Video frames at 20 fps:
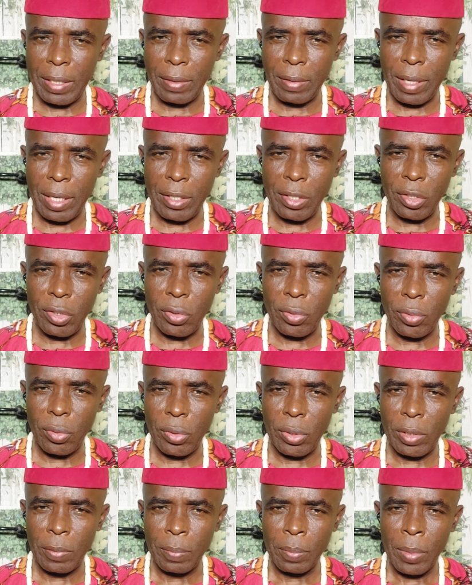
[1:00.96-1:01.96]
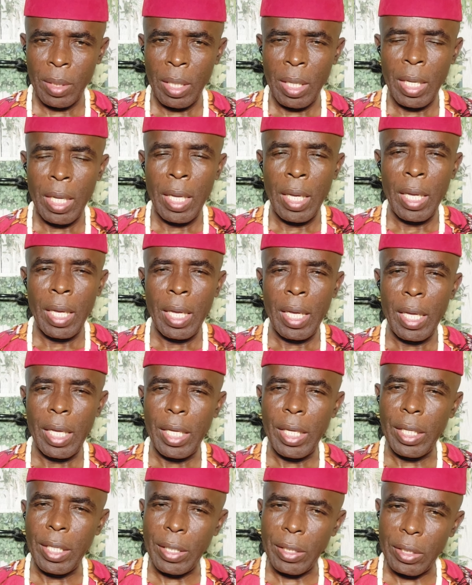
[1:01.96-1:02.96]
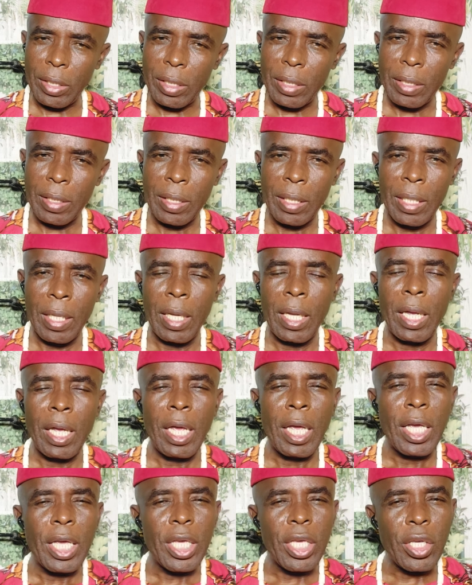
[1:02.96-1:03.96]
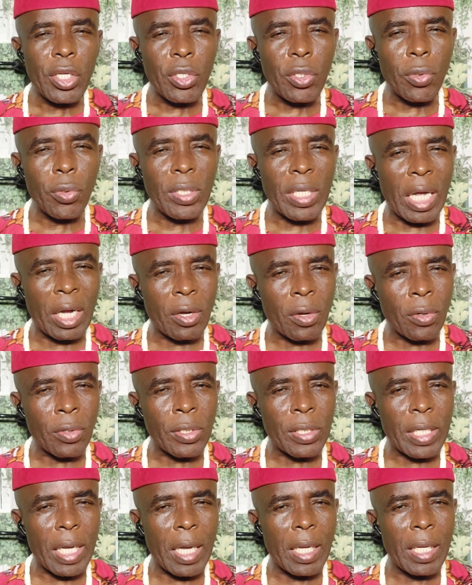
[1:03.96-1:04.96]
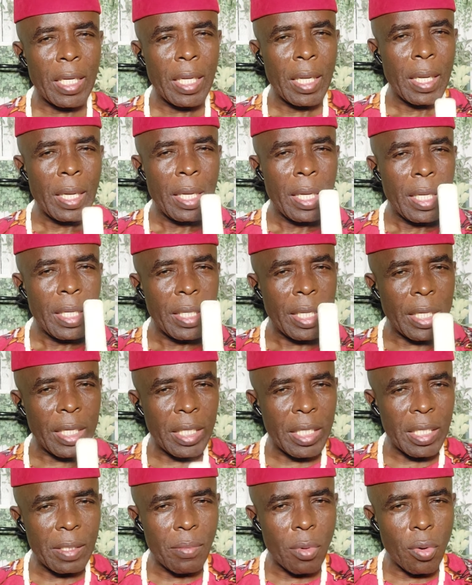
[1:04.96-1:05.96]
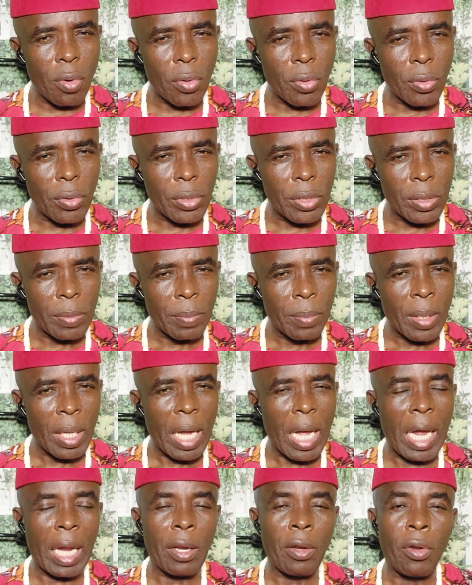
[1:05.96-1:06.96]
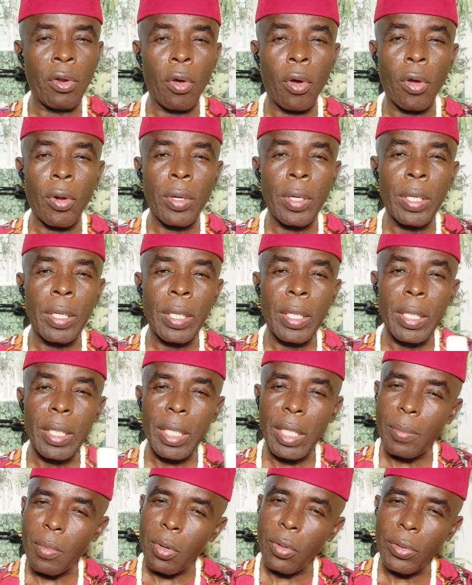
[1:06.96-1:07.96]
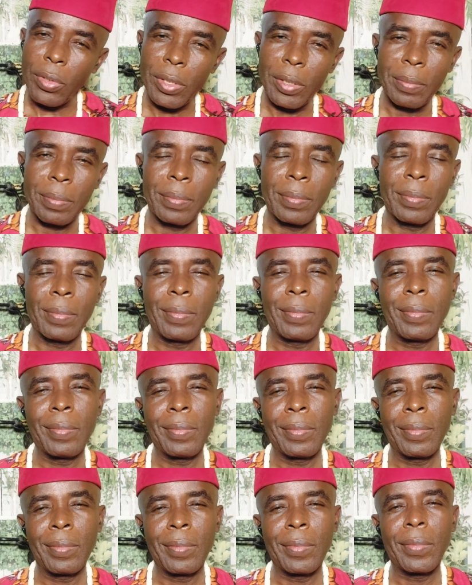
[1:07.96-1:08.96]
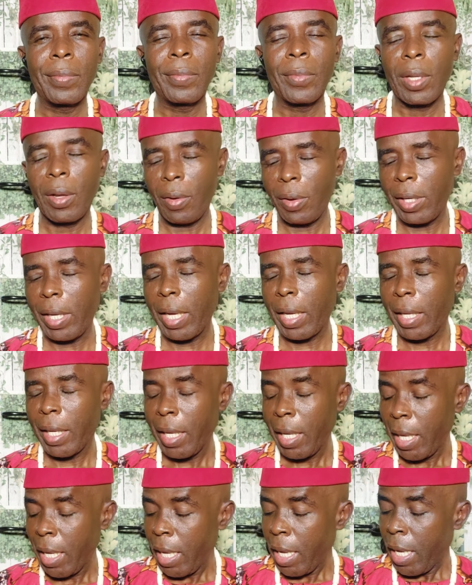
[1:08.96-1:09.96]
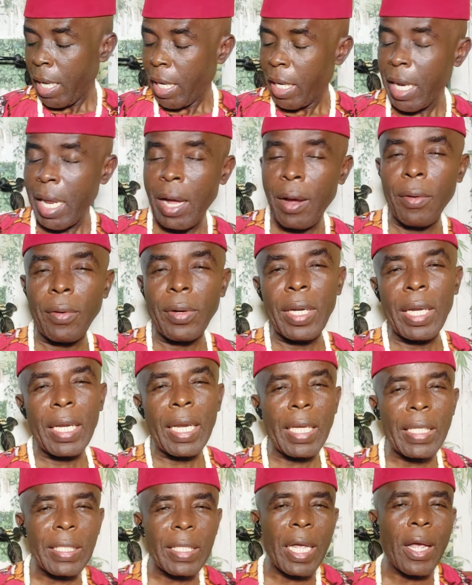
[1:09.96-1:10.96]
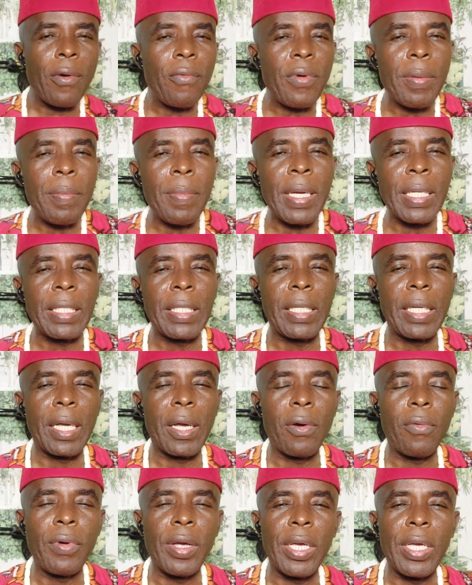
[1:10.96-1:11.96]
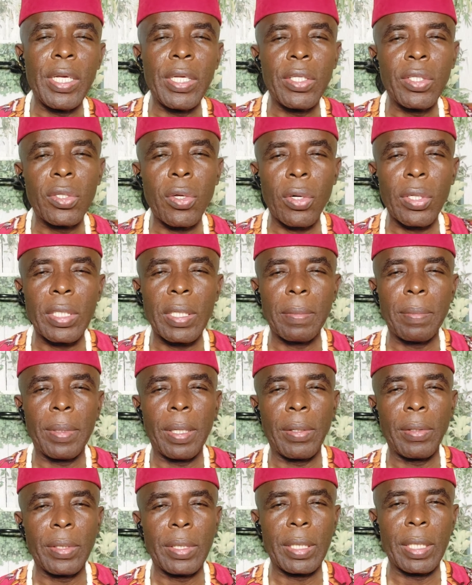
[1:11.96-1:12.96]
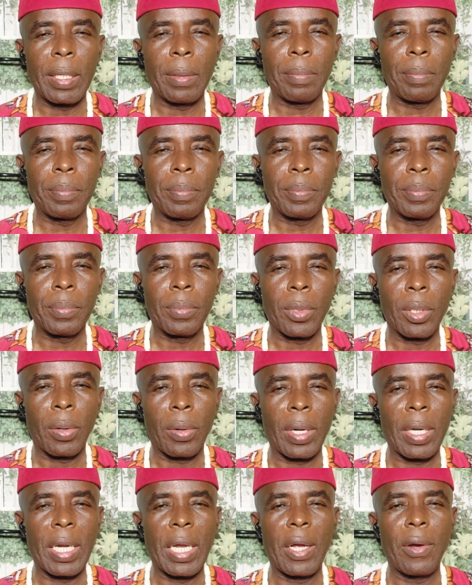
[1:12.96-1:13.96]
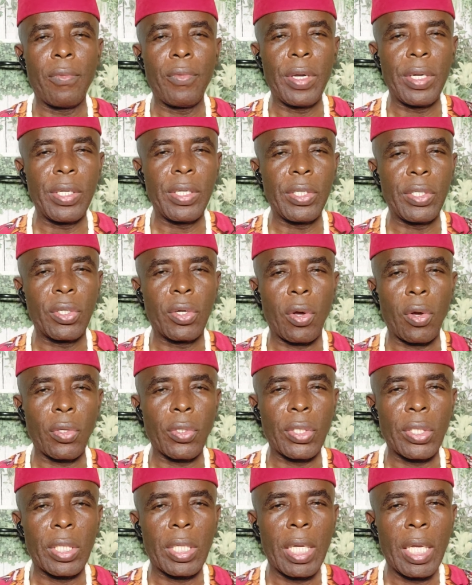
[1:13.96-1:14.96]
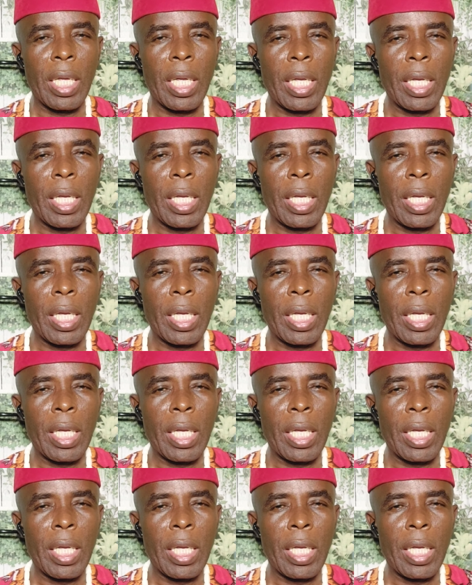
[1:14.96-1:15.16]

general issues is issues that concern the Igbos and non-Igbos. Okay. Now, the last time we met here, we talked about, we discussed,